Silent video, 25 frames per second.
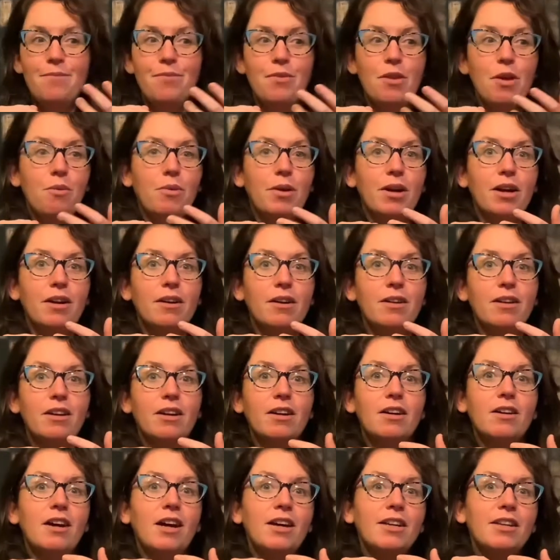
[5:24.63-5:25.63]
where
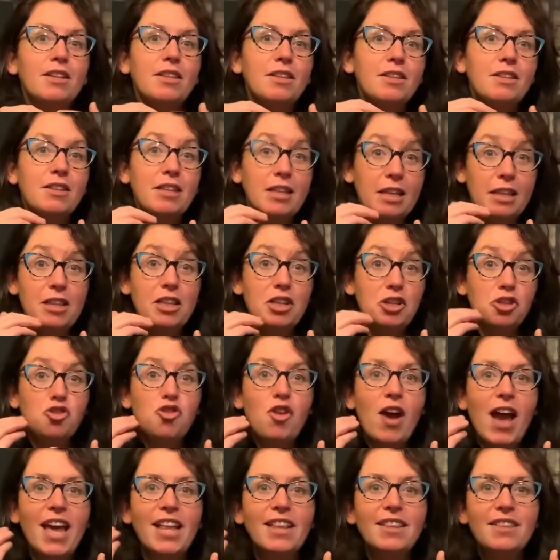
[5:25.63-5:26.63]
kind of the
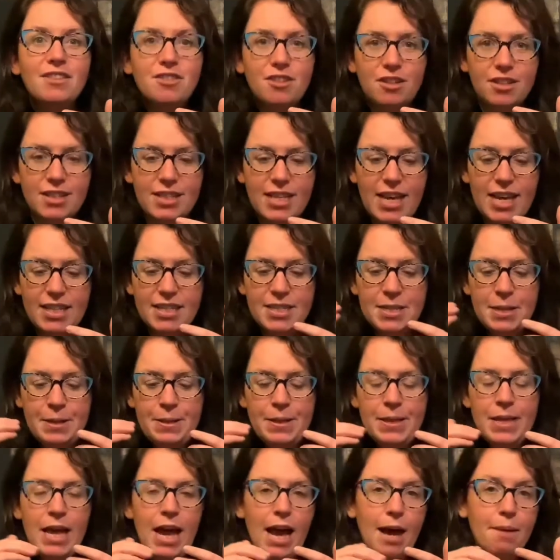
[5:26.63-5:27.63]
trends are set.
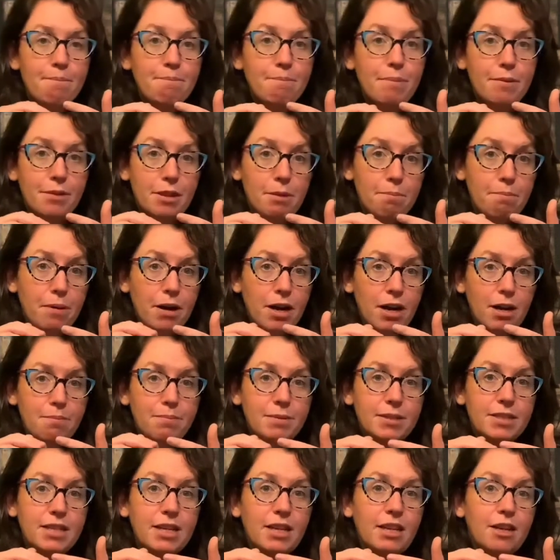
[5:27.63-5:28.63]
And the
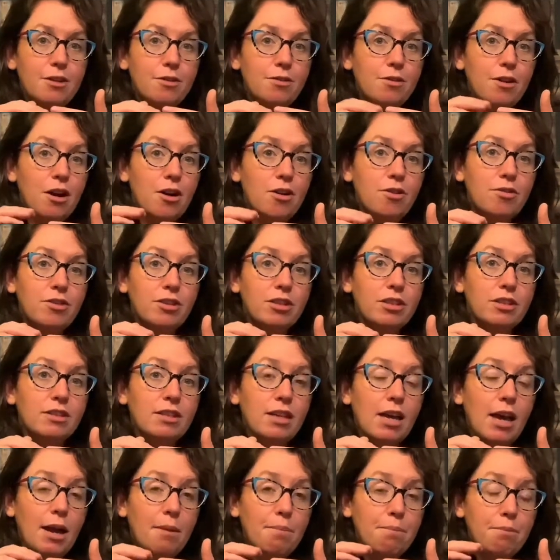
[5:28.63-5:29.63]
Barbadillo owners
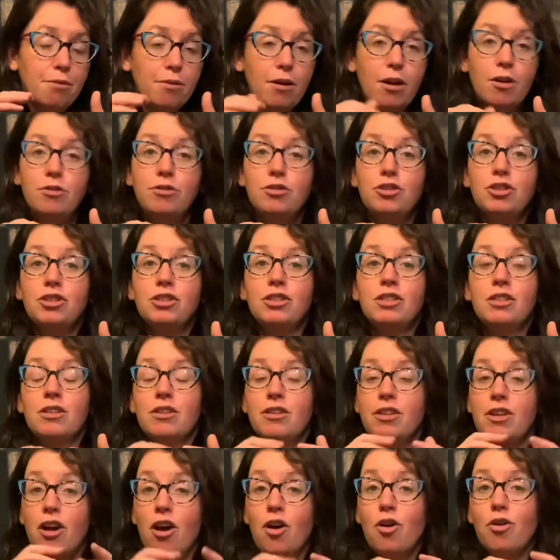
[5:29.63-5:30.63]
approached the
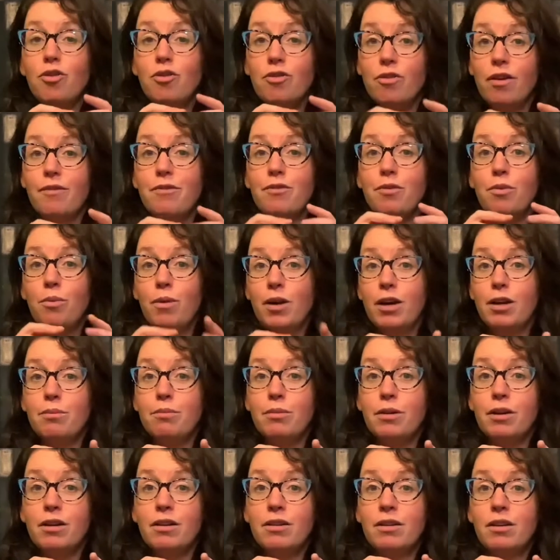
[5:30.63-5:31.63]
owner of the wine
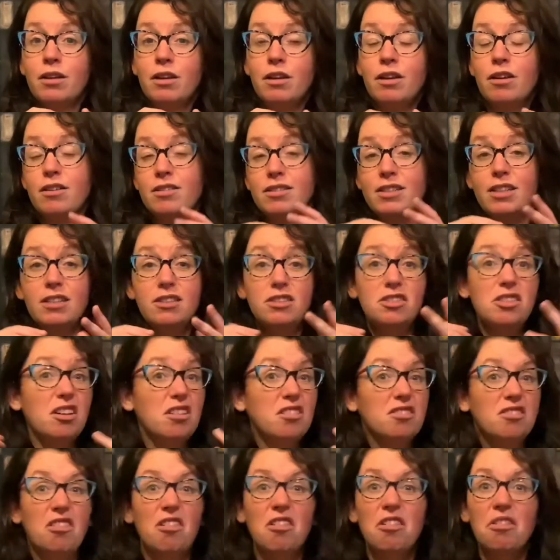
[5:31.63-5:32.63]
bar, because he stocked
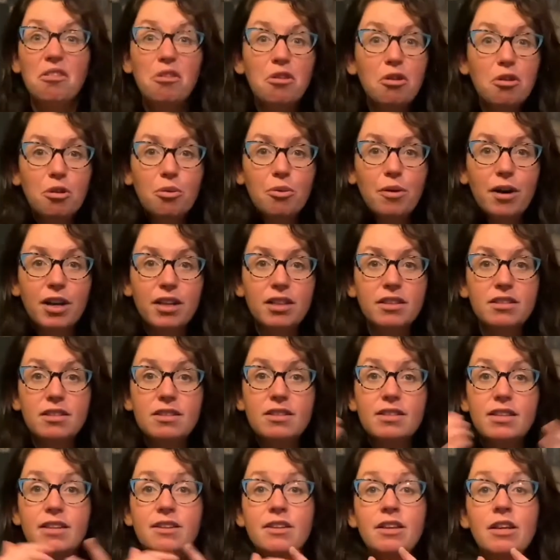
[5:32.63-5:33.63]
all the cool wines, and
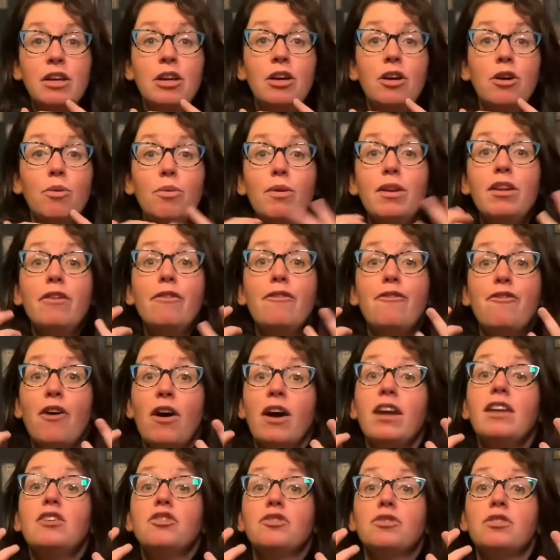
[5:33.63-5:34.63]
said, will you
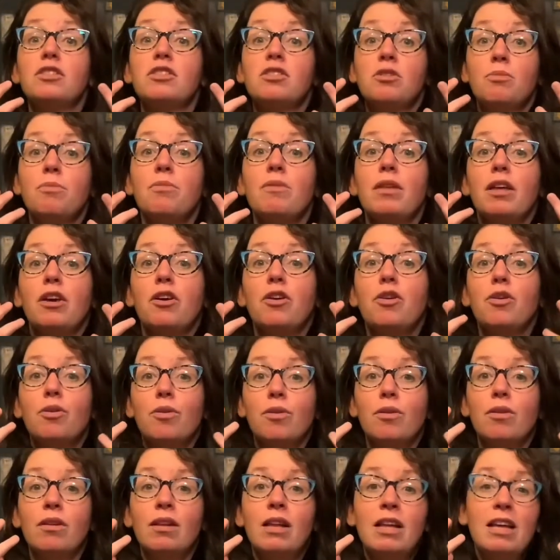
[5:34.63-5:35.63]
find us something
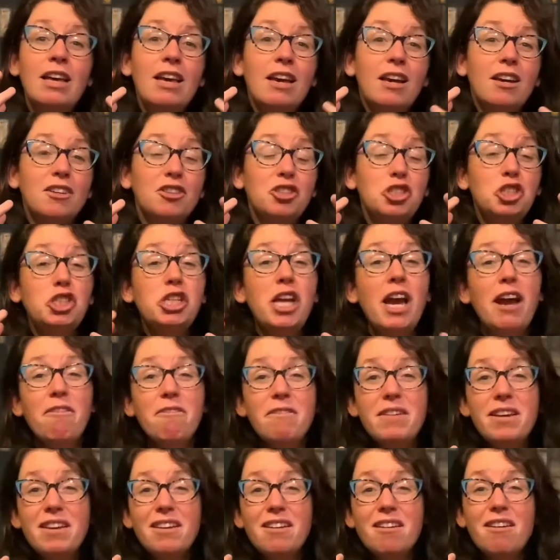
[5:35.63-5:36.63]
cool? Because
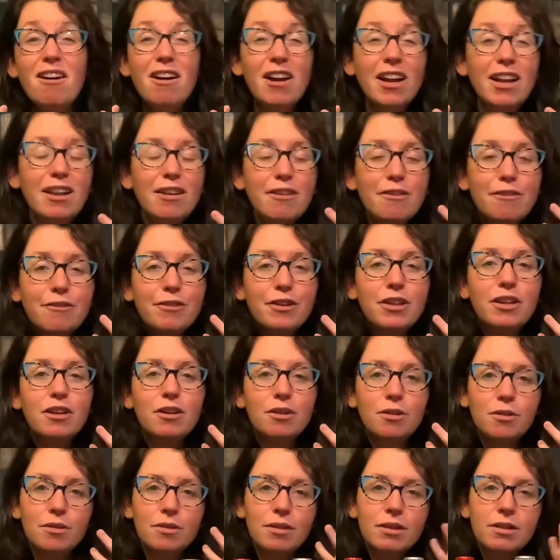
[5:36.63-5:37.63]
sherry kind of, you
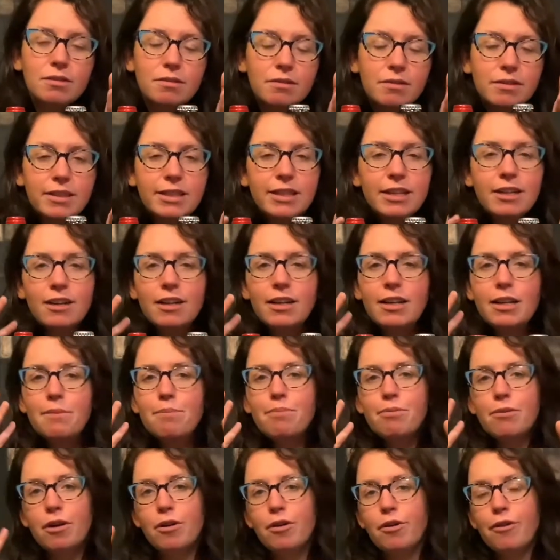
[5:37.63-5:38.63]
know, nearly
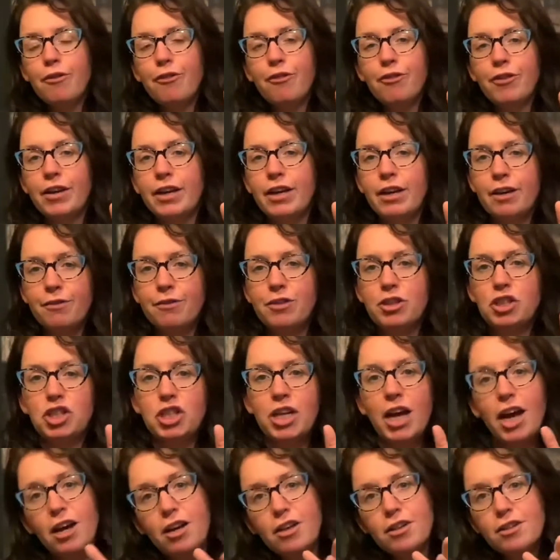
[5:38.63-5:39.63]
broke free of the
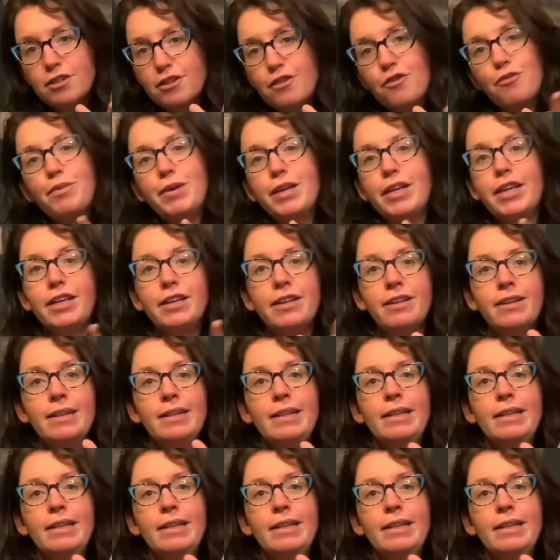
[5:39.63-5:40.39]
shackles of being